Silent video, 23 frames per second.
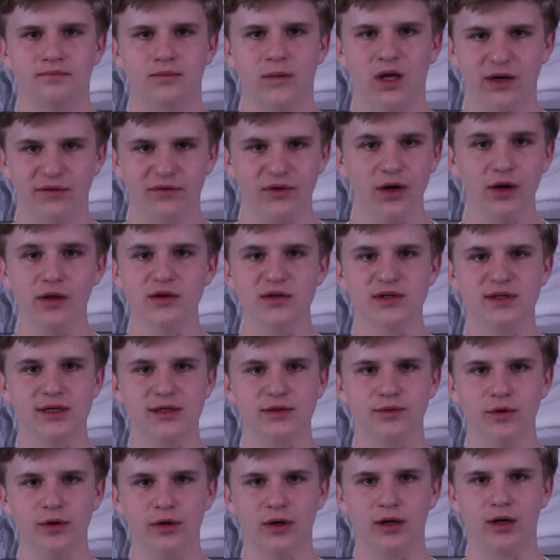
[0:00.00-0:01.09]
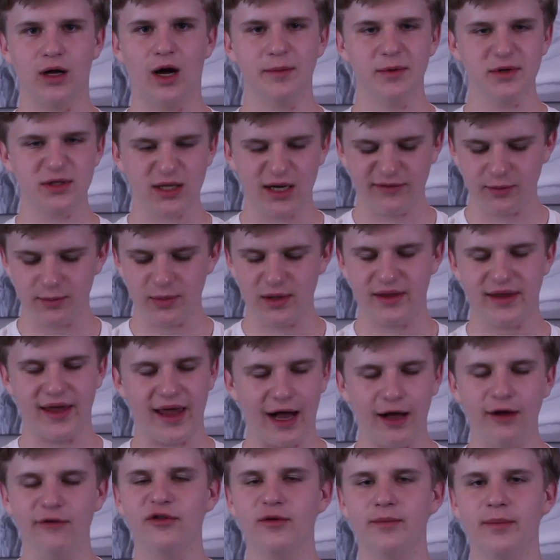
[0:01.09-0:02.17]
And if none of those things work, I'm just gonna have to be the
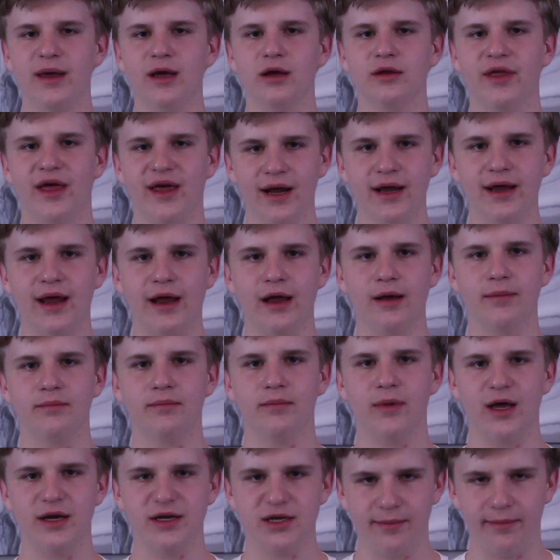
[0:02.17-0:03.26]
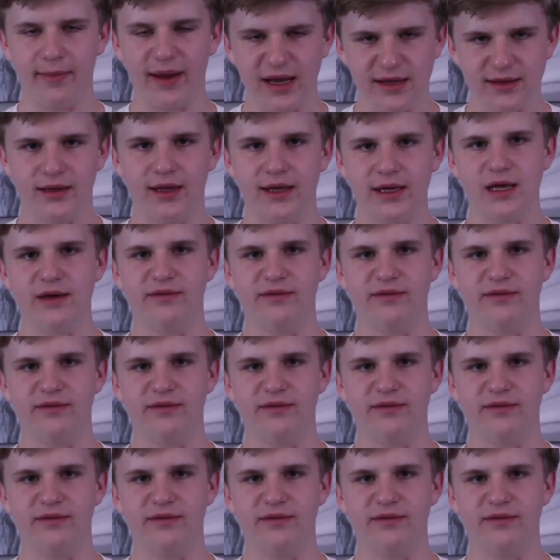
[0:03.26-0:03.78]
alpha male that I am and demand that they